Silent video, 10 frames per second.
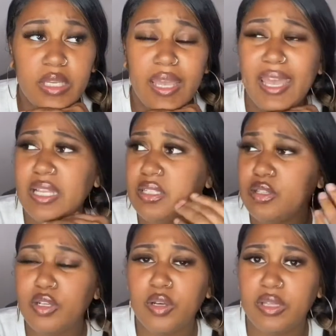And,
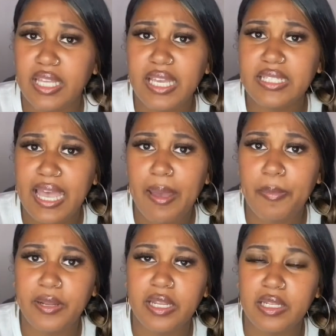you know, things
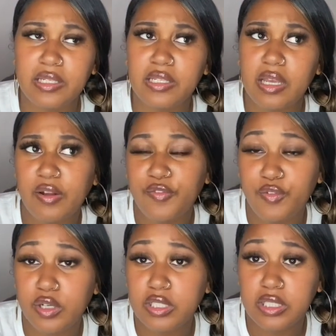happen, and
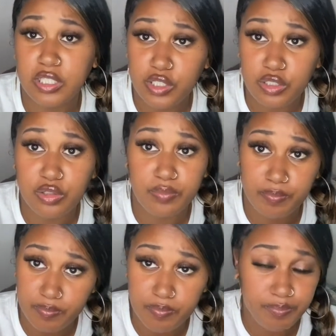unfortunately,
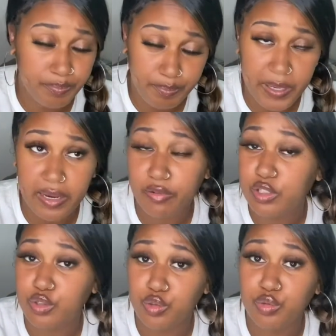
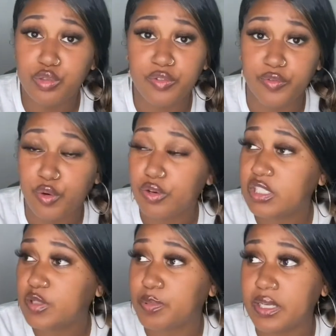parents do divorce,
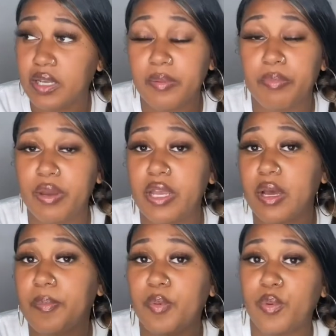split up, break
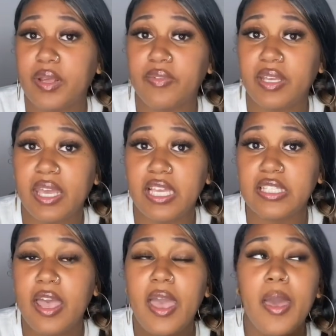up, or whatever the case.
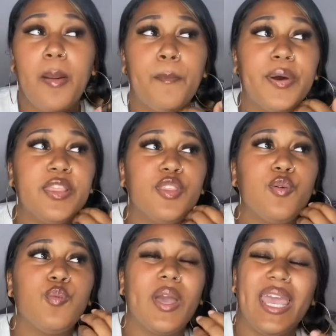But the
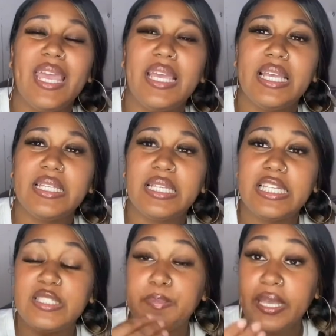way
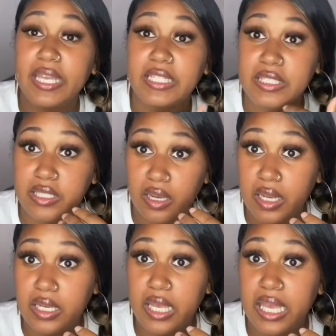it's being
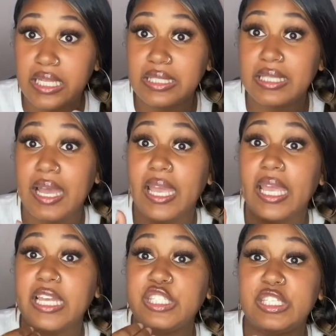done, it's like
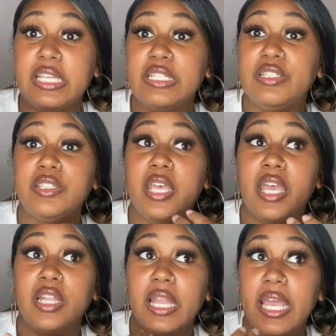it's
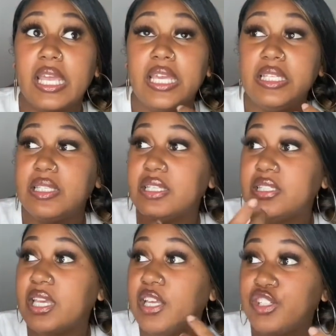intent, like he's
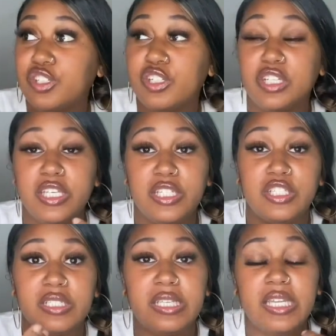intentionally
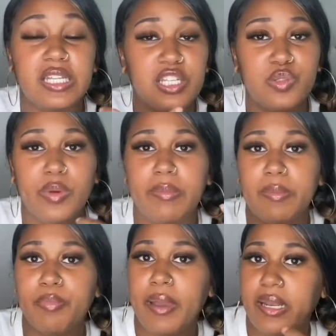just getting these
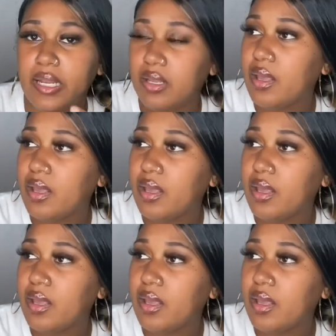women pregnant